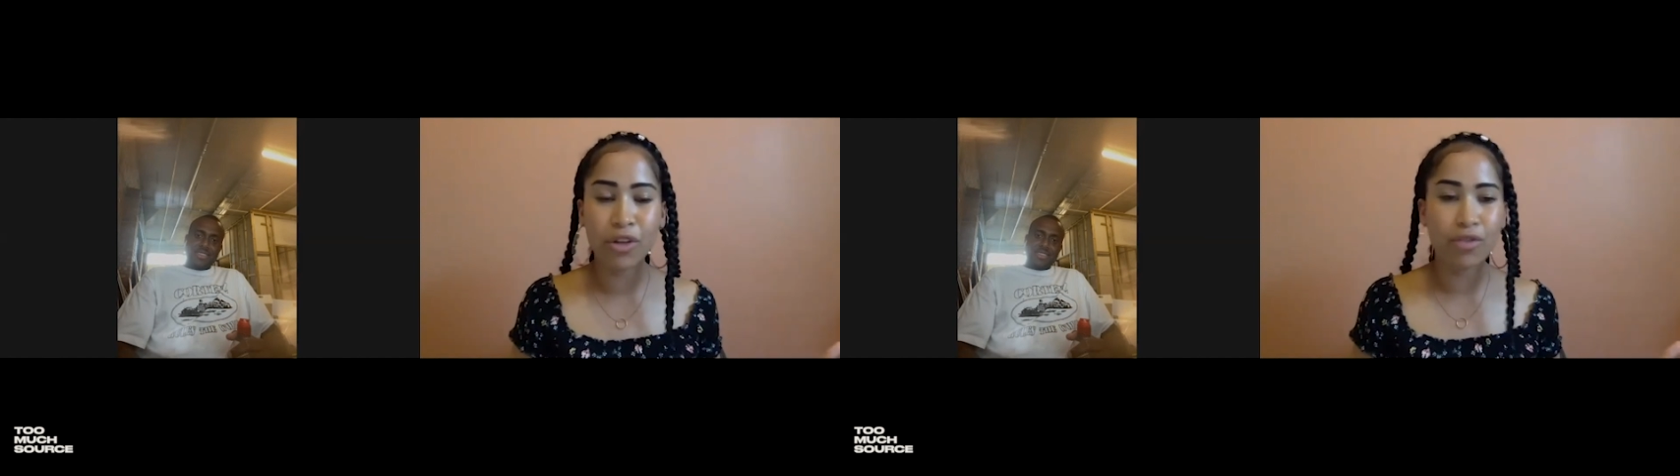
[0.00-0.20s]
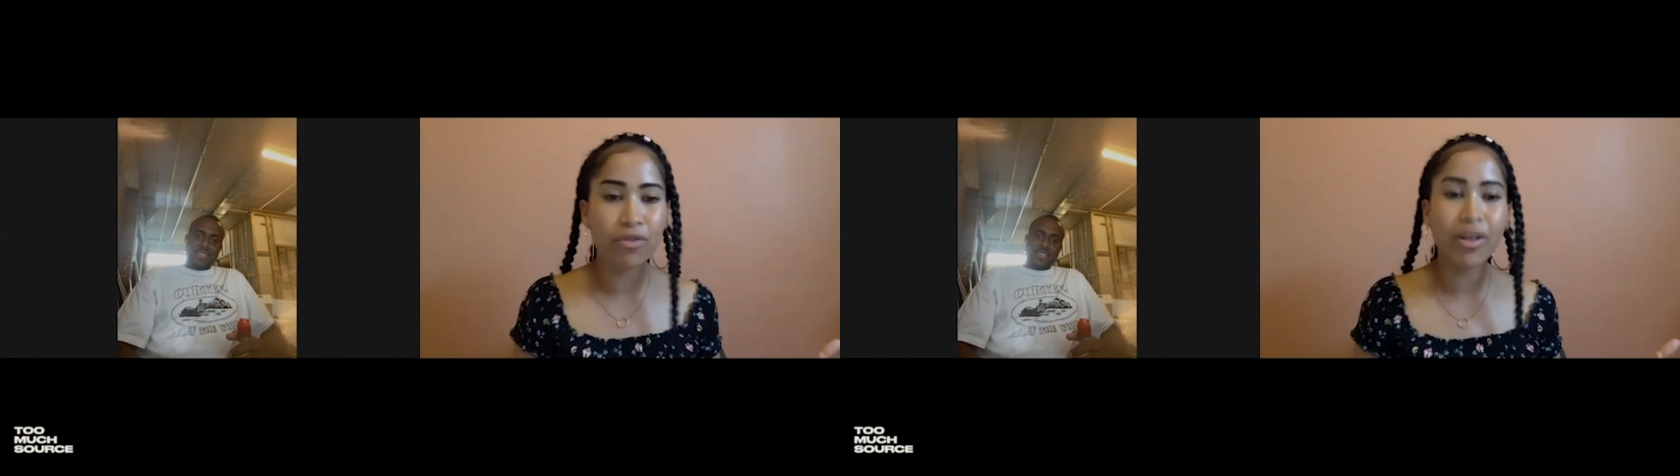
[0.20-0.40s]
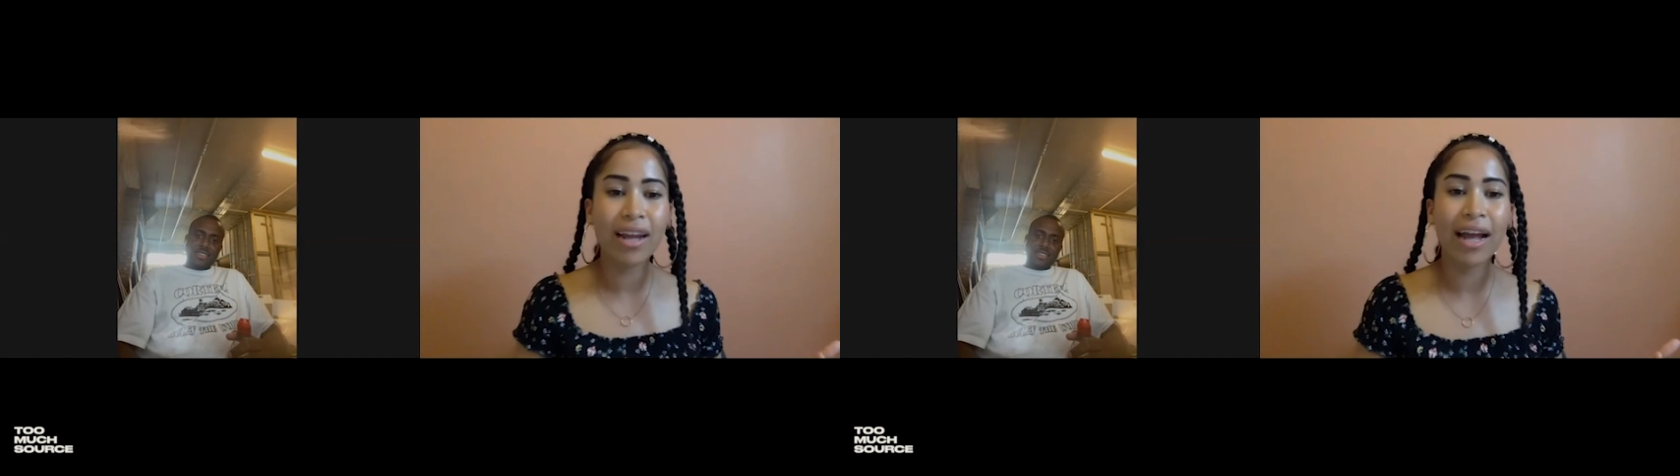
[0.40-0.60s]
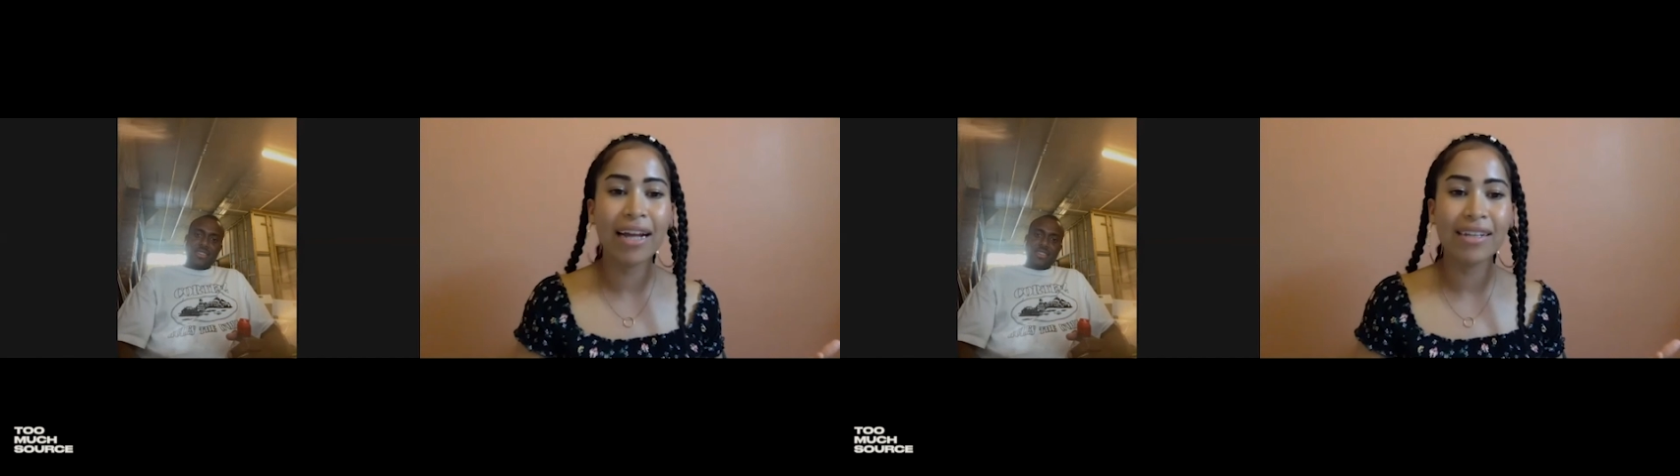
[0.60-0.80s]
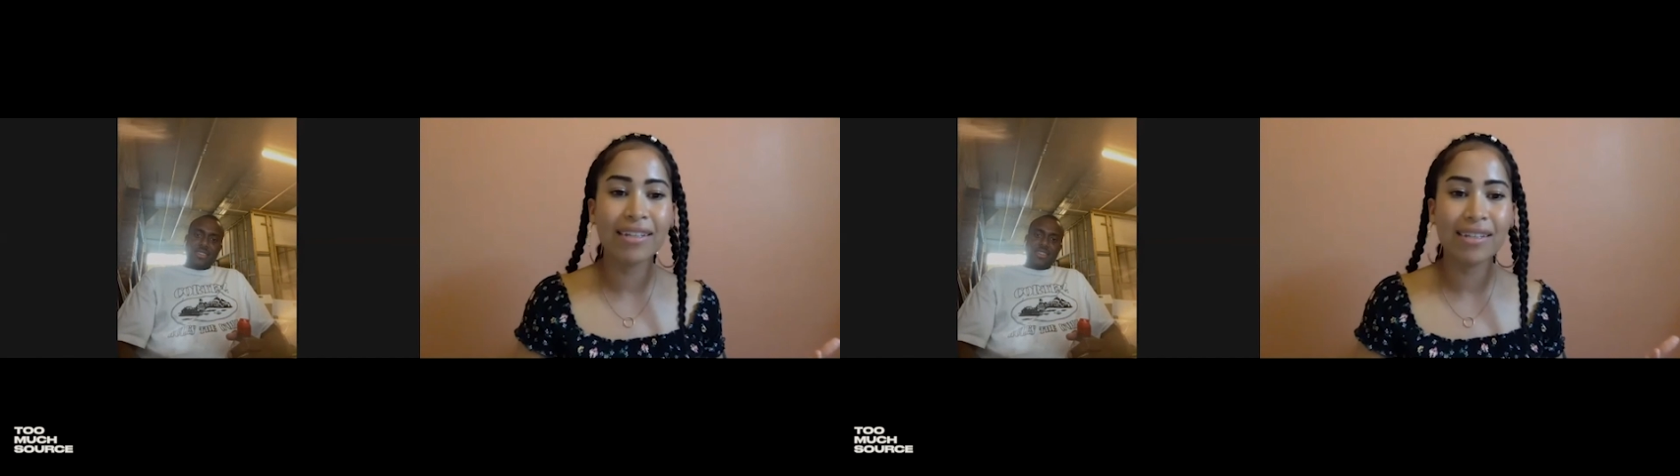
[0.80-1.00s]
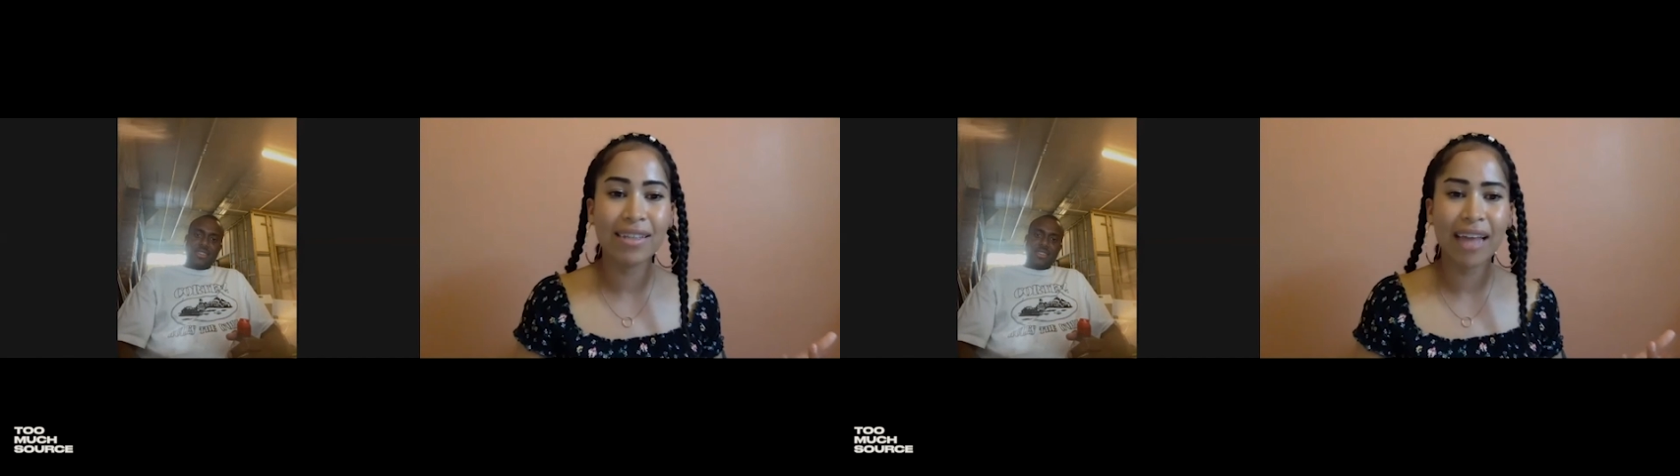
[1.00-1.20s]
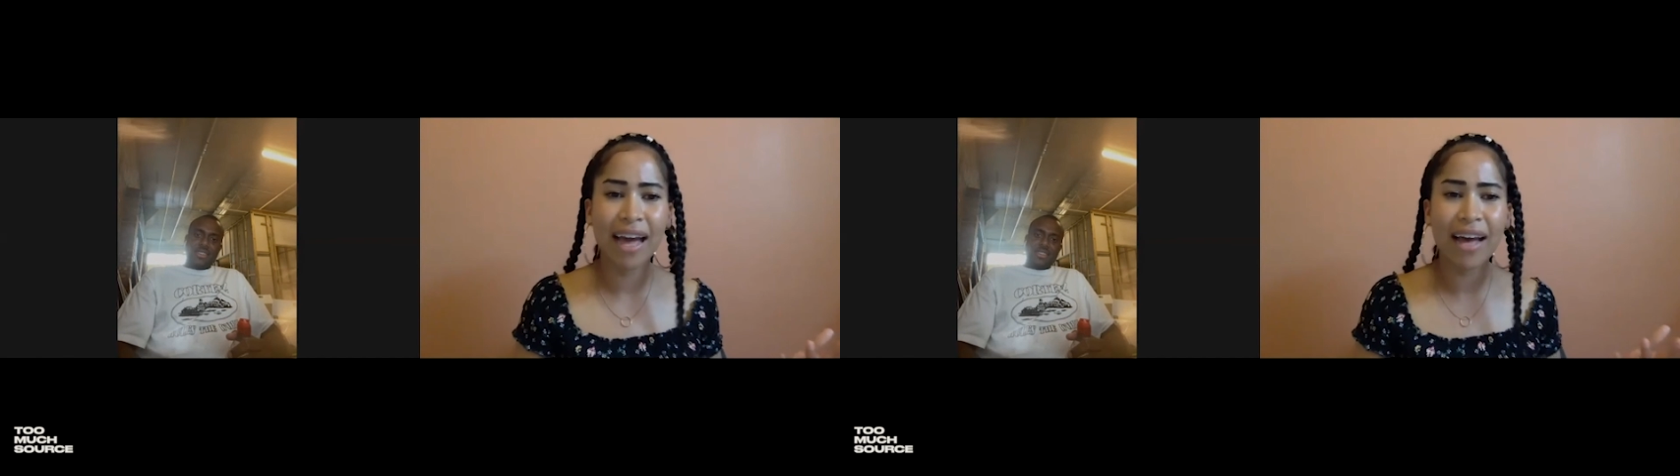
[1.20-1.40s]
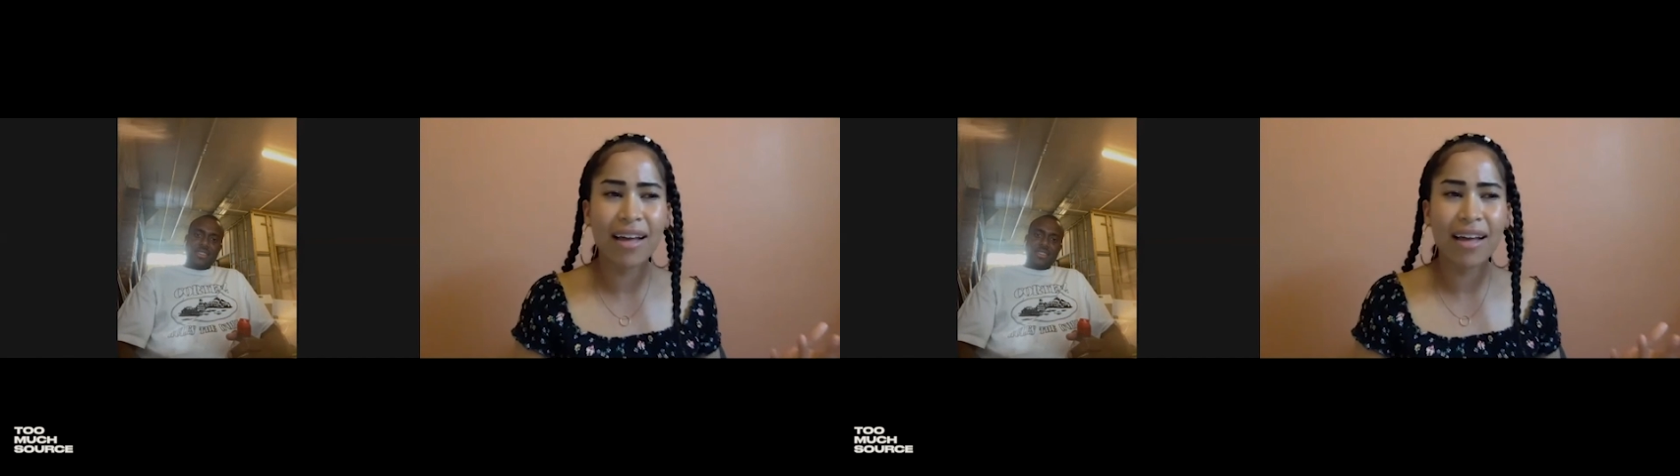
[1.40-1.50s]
you realize that,